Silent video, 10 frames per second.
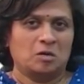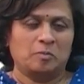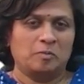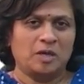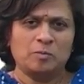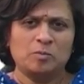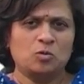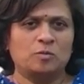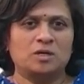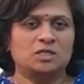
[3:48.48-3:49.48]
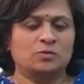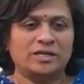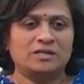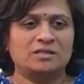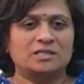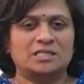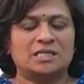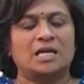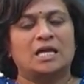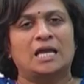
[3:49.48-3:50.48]
baby boomers, veterans.
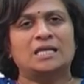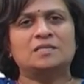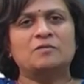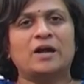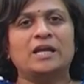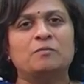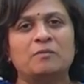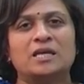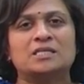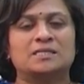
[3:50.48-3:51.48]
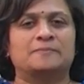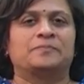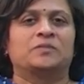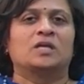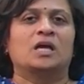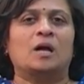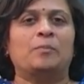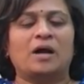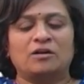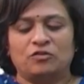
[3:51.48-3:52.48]
It's a wide mix.
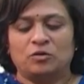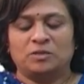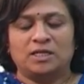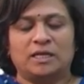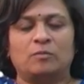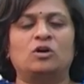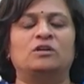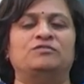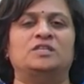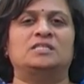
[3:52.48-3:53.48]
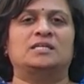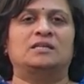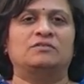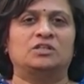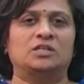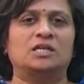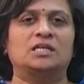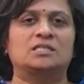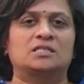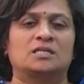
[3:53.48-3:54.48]
Apart from the demographies that have
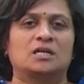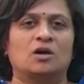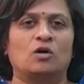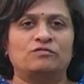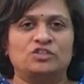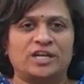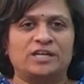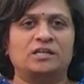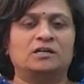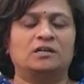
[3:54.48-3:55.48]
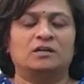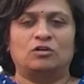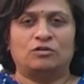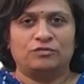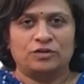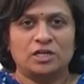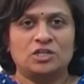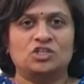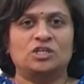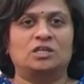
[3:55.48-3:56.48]
increased of gender, of
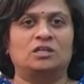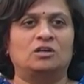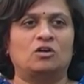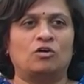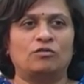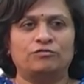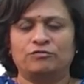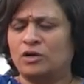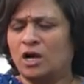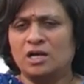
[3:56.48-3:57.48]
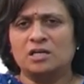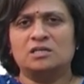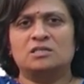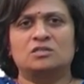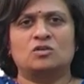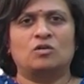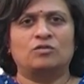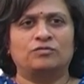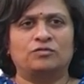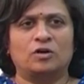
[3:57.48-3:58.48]
religion, of cults,
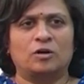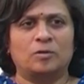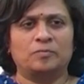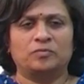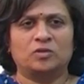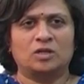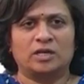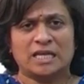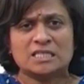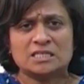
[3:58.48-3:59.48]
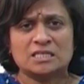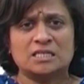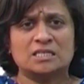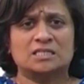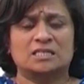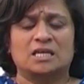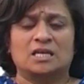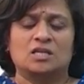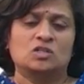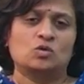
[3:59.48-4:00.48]
of races,
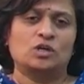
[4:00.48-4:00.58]
so on